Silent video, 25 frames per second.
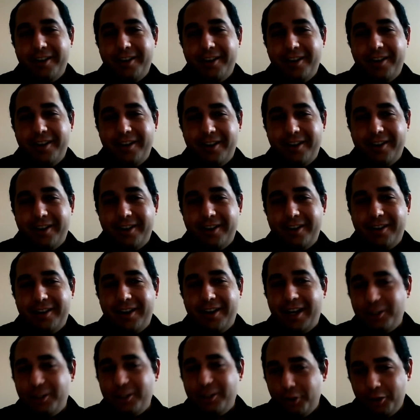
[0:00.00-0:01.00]

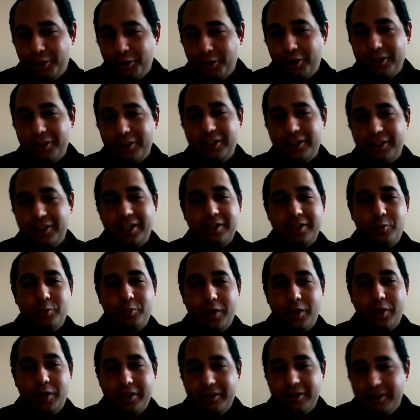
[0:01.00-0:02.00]
Ashton College is
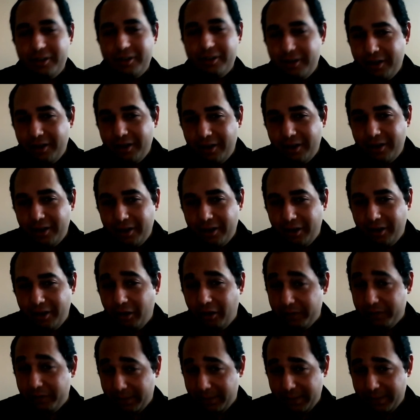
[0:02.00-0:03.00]
one
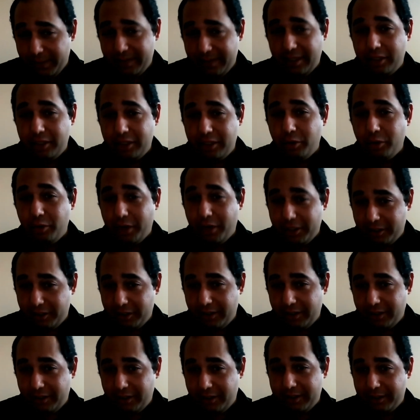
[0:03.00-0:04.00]
of the best
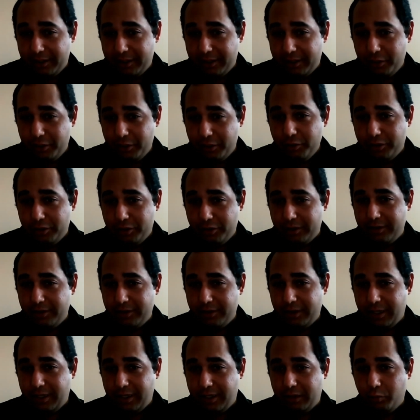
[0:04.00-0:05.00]
educational institutions
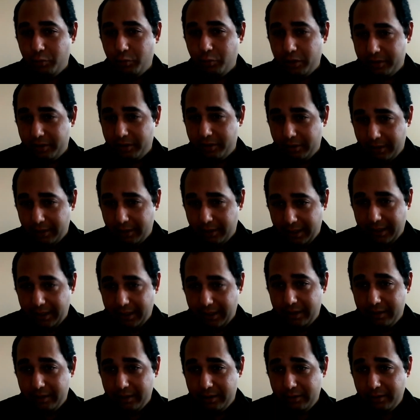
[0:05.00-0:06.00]
at Western
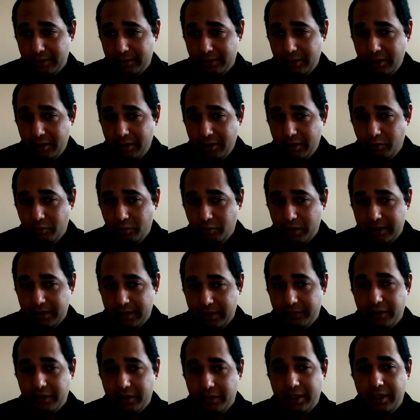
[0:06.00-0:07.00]
Canada, with a
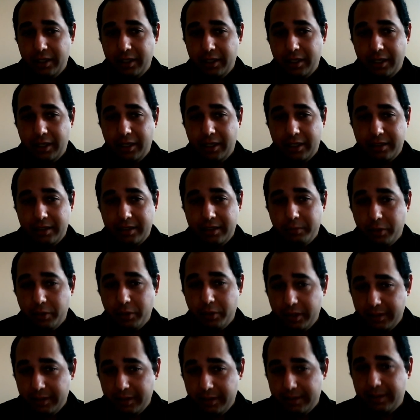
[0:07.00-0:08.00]
very
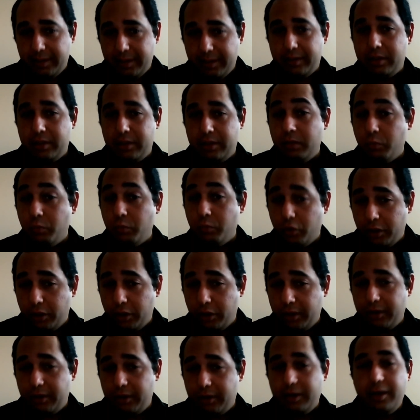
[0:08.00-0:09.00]
experienced
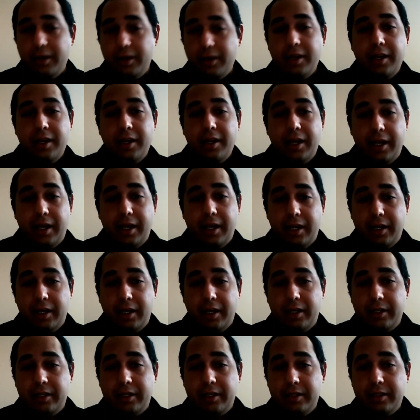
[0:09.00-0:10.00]
teamwork
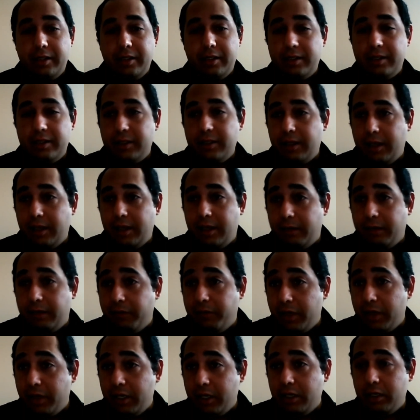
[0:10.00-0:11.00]
and
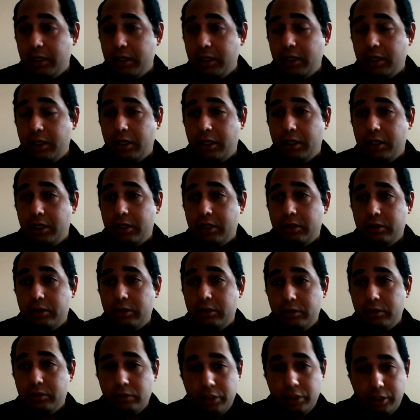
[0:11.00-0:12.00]
very
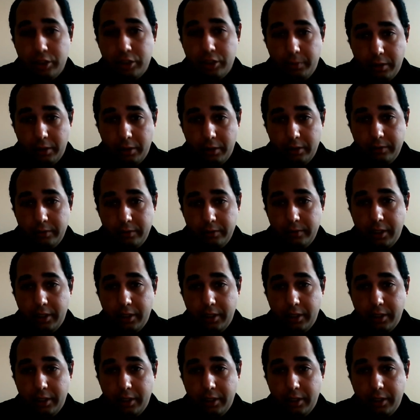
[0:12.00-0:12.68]
knowledgeable